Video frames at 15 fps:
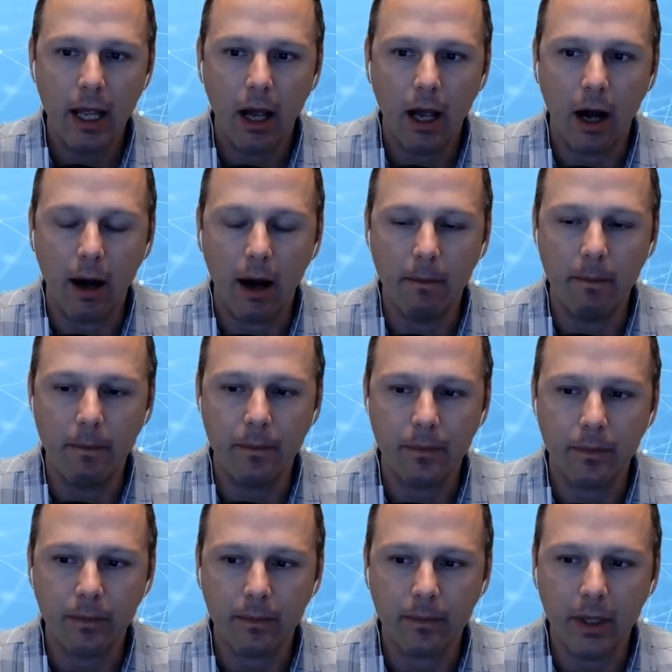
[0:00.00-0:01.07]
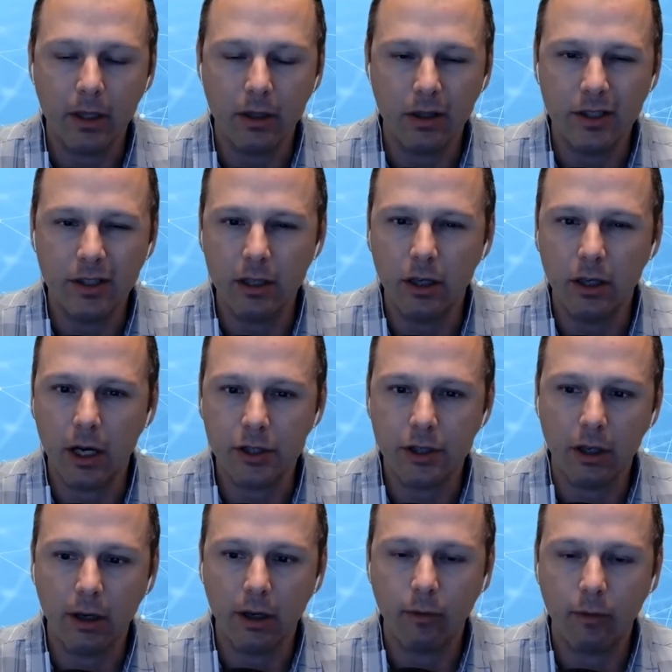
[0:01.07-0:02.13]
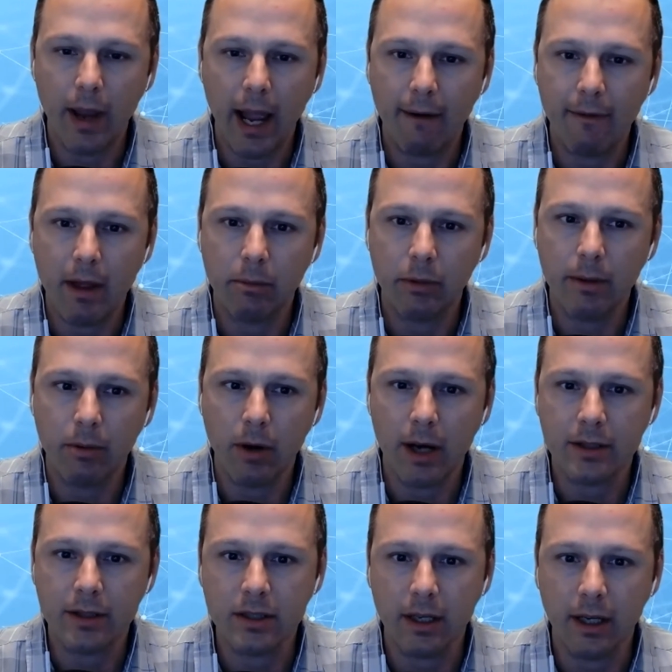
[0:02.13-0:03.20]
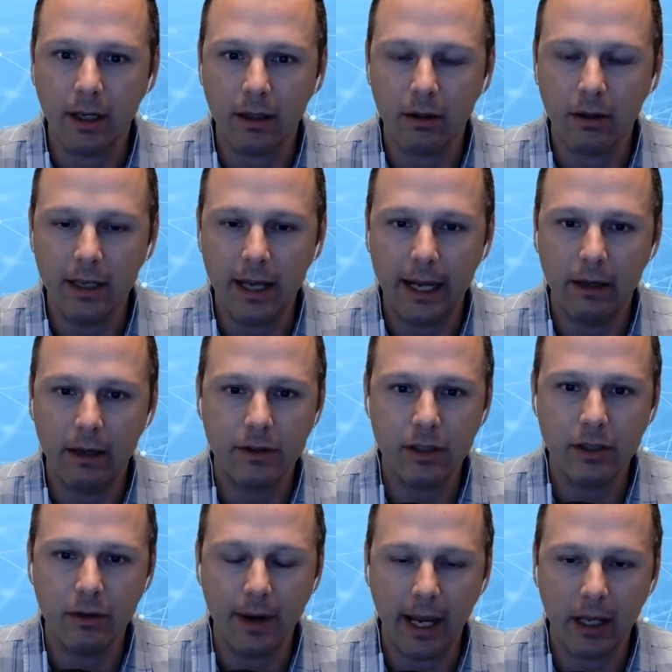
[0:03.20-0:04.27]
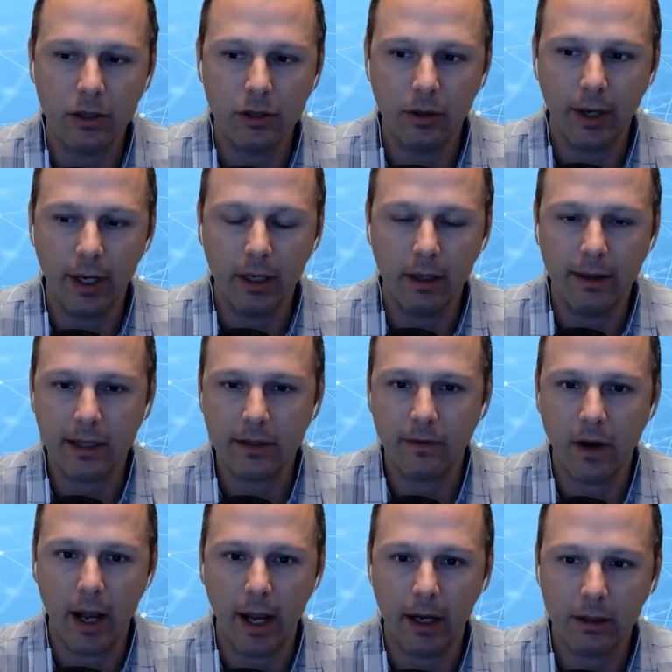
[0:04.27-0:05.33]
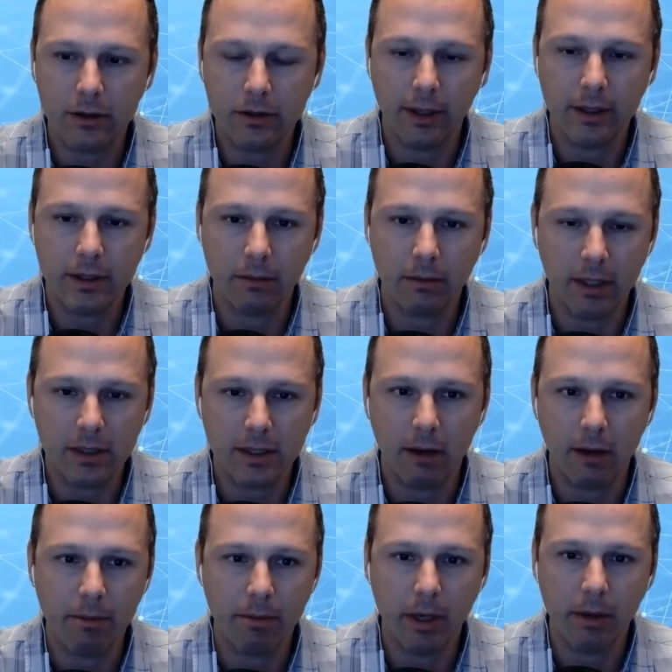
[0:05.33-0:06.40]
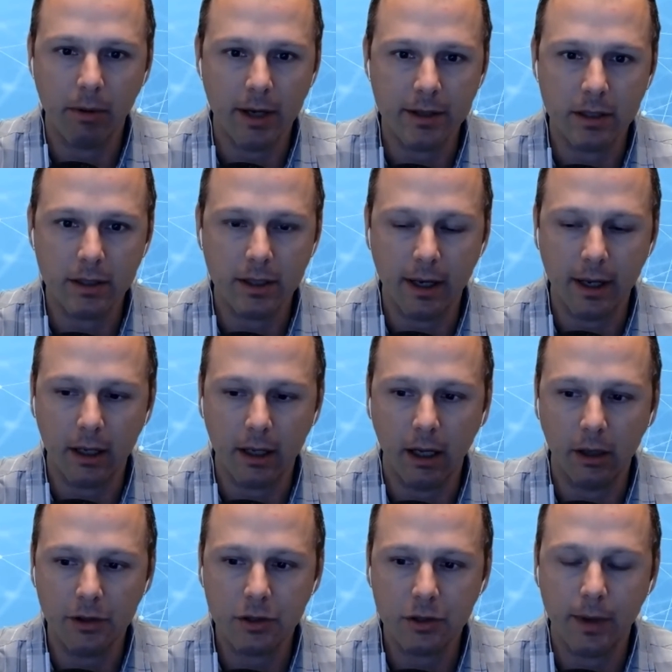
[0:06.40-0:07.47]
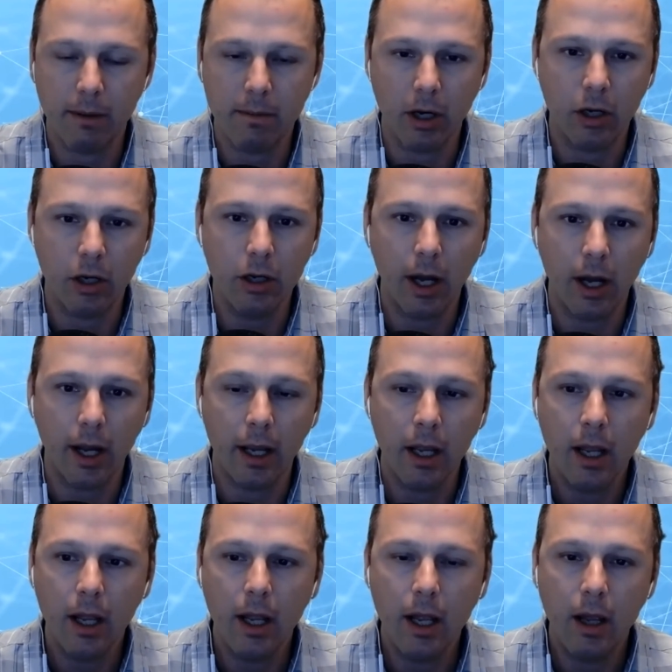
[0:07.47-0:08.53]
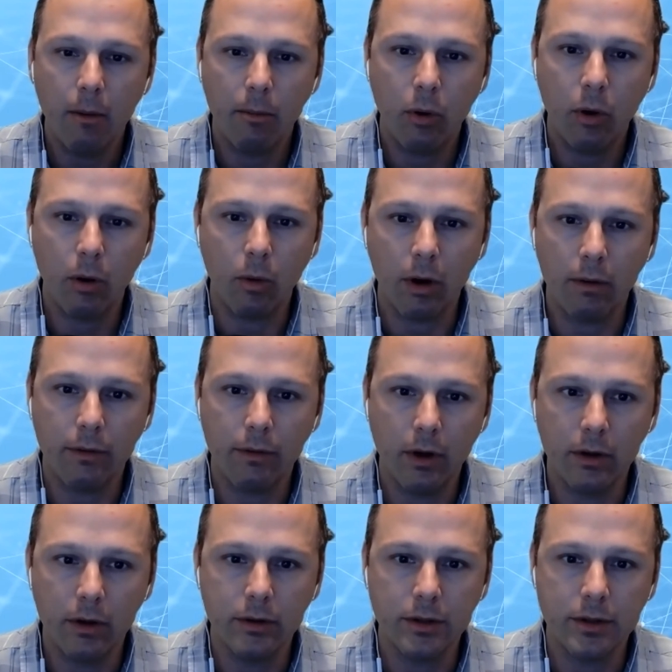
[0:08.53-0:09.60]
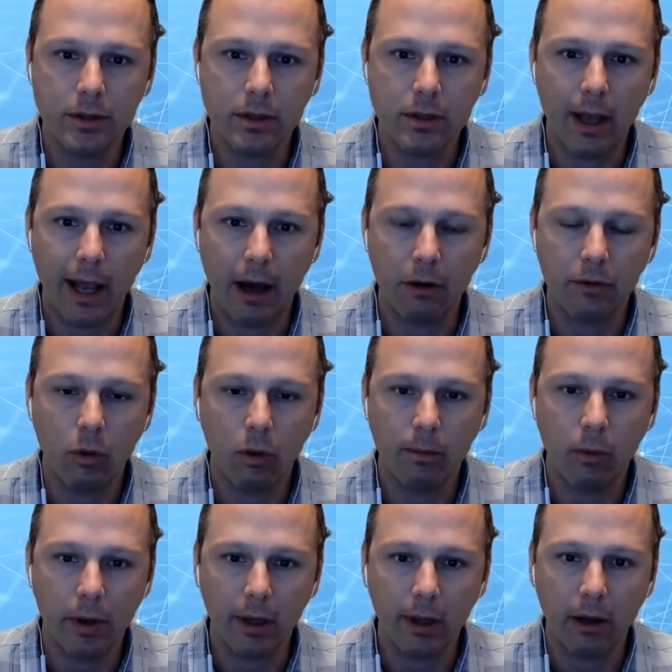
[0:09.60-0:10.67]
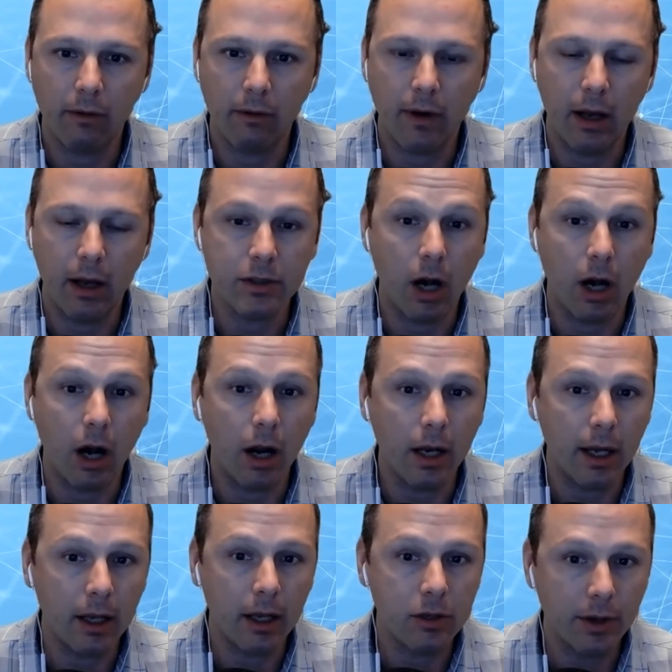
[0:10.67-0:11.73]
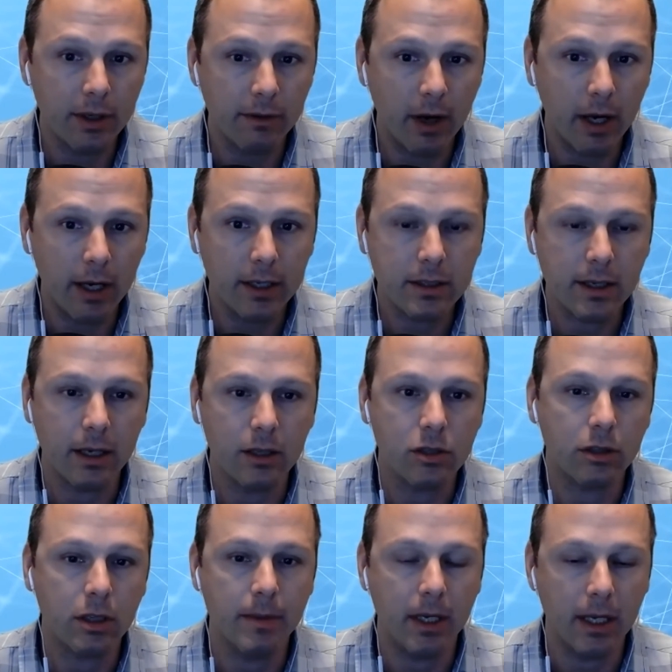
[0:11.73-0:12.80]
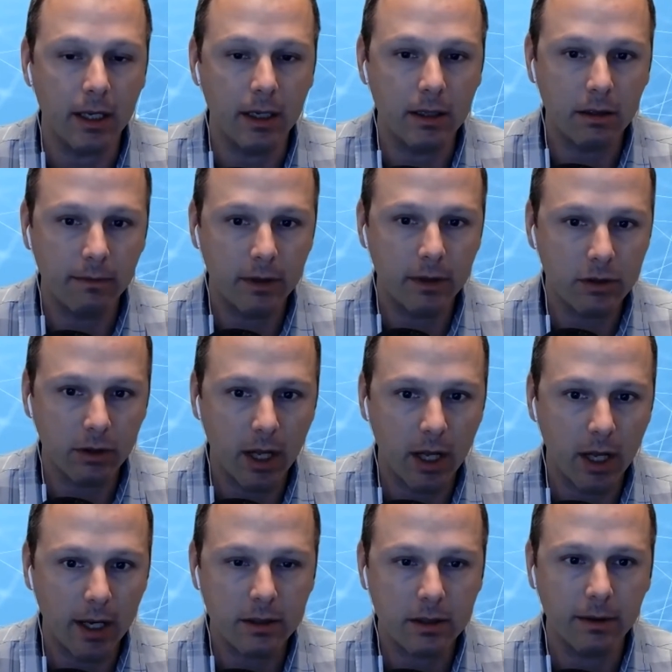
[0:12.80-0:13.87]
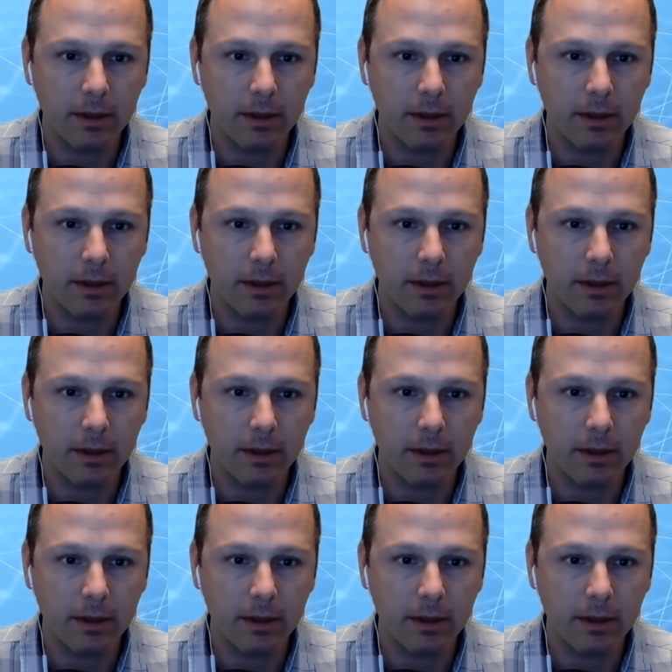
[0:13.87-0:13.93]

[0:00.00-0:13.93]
You said you're not sure if we have that pre-processing native to Android. That's fine. So let's say we pre-process it elsewhere, but could I put one of those out of core point cloud files on an Android device and stream it into Visualize?